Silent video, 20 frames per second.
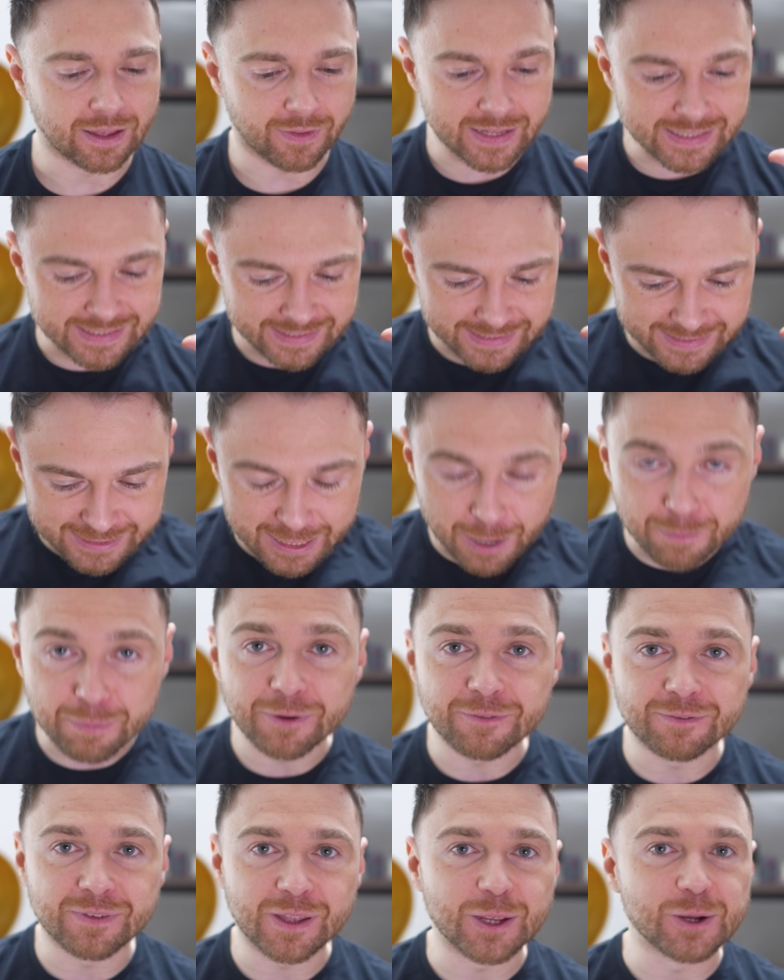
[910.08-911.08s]
Now that's a
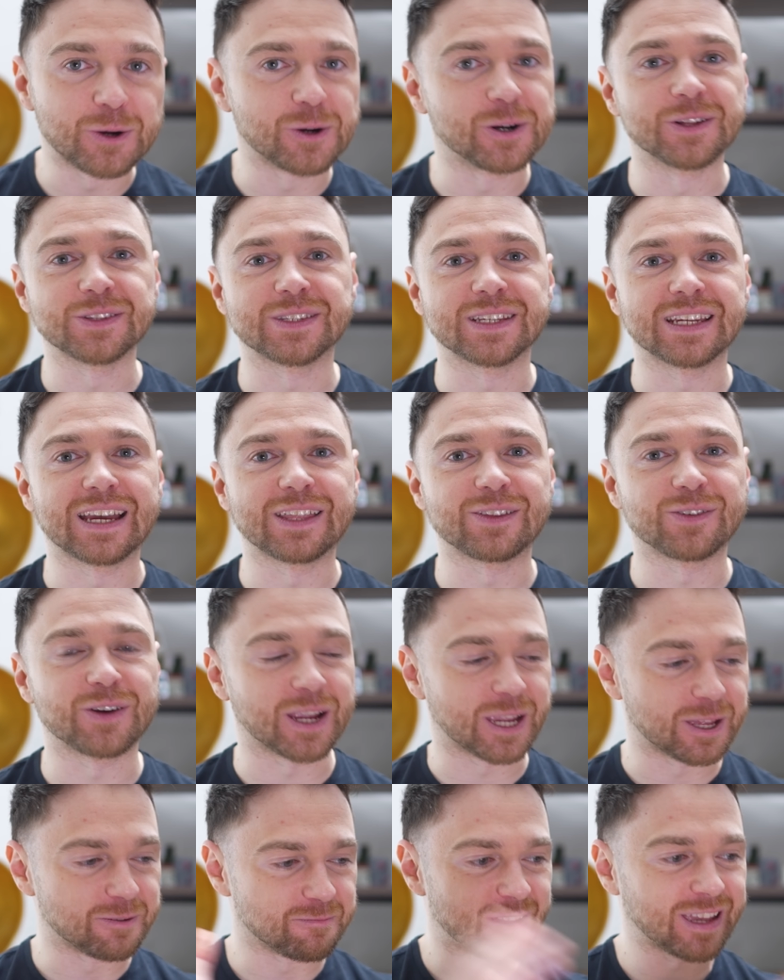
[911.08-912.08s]
separate video altogether.
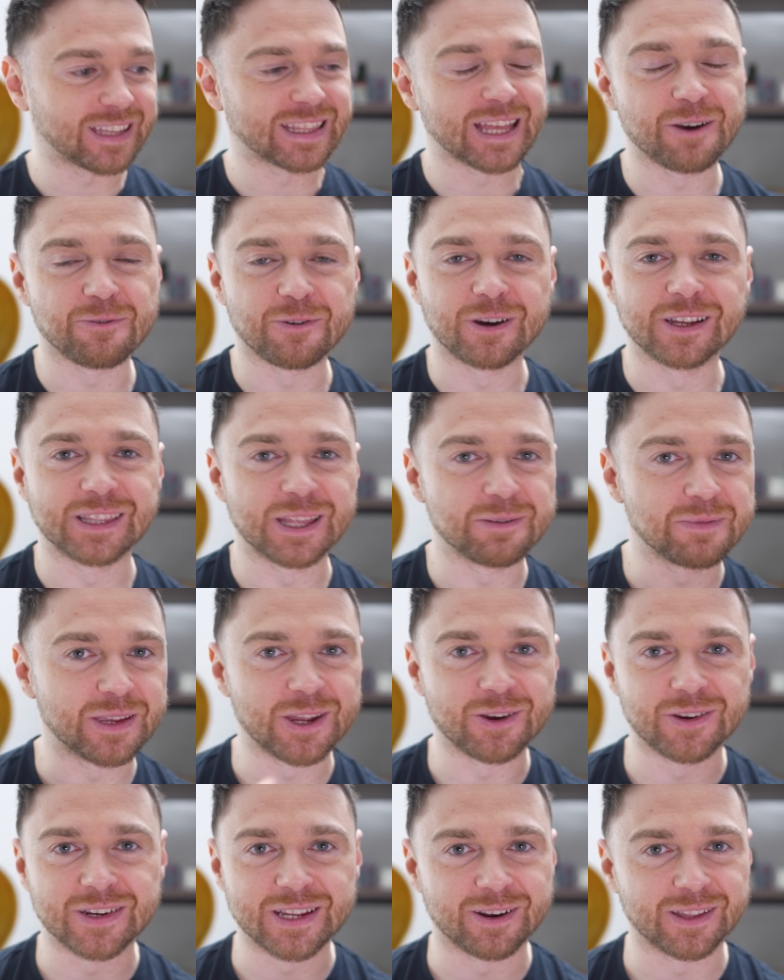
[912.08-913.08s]
I can make that one. Let me
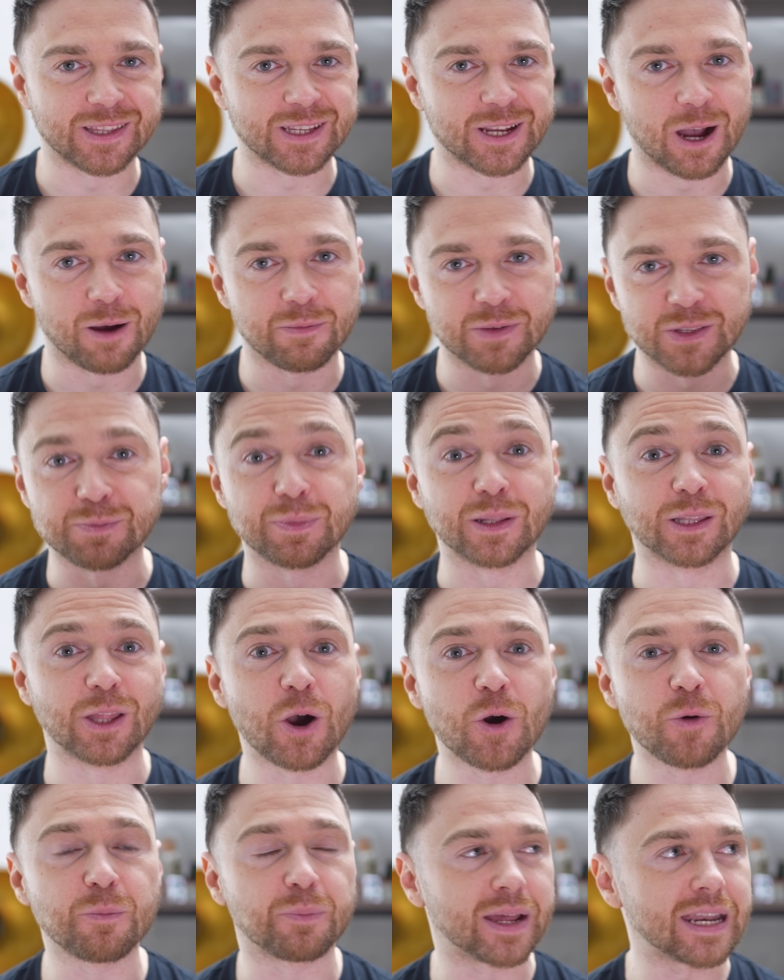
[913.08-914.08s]
know down in the comments
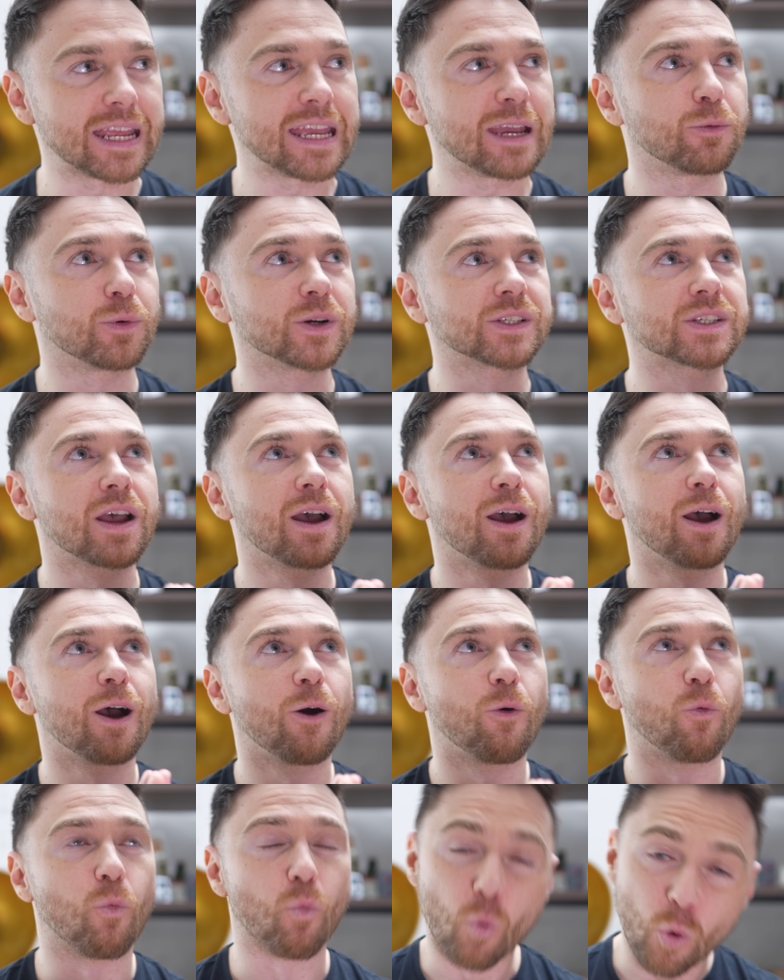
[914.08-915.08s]
below, but it was
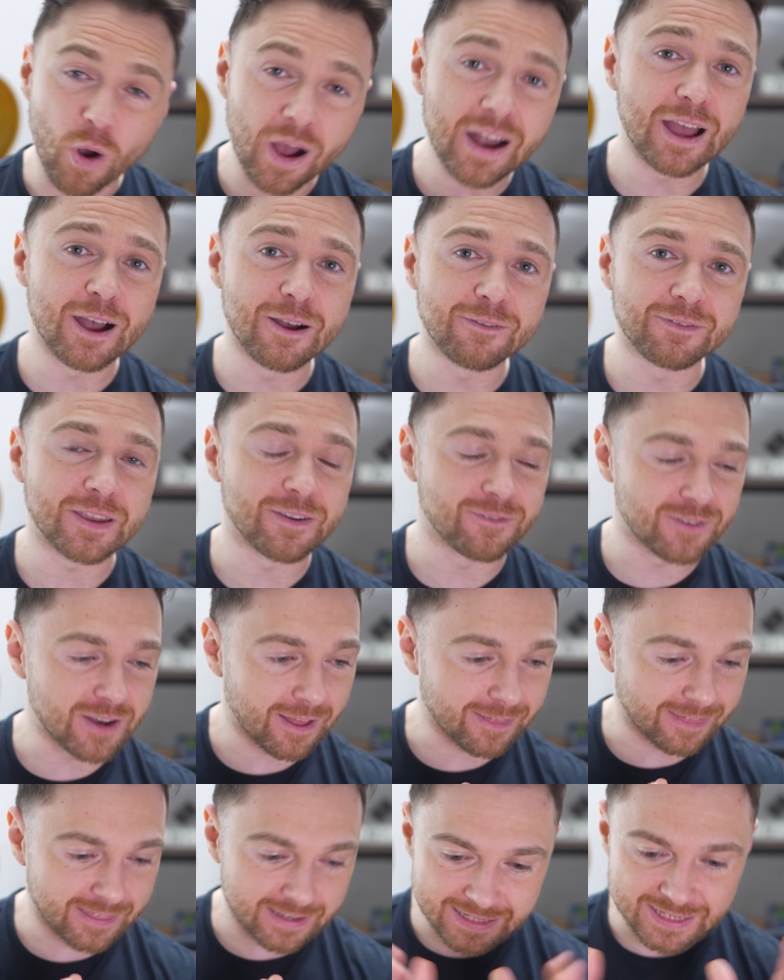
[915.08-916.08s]
one of, if
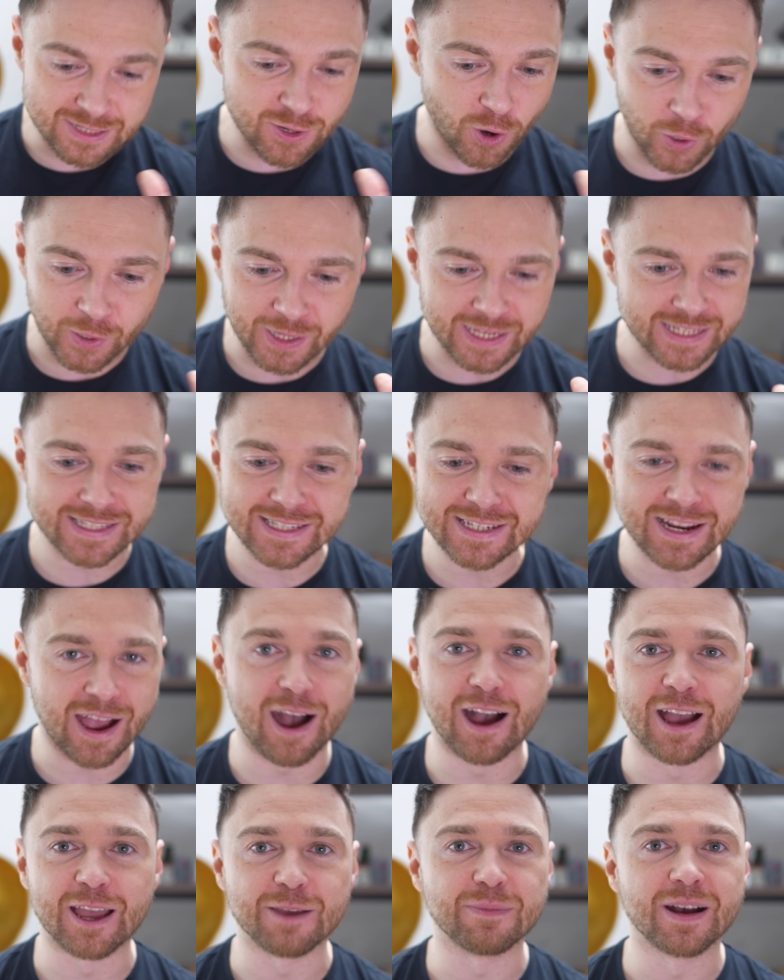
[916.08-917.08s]
not the darkest
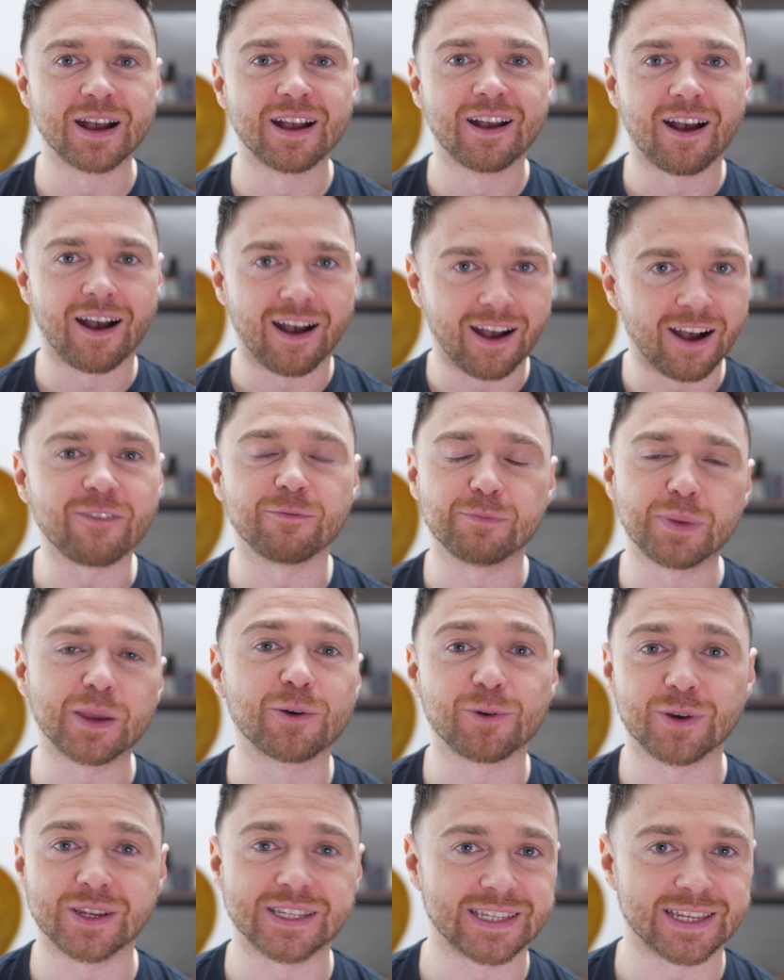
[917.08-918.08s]
time of
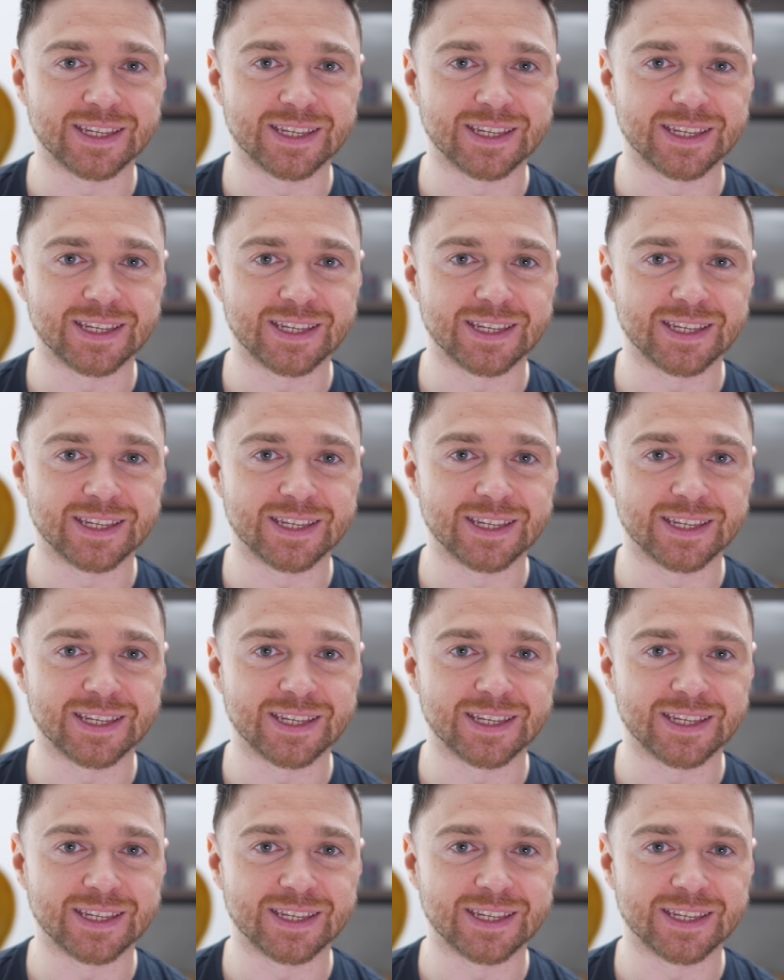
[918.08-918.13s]
Bitcoin's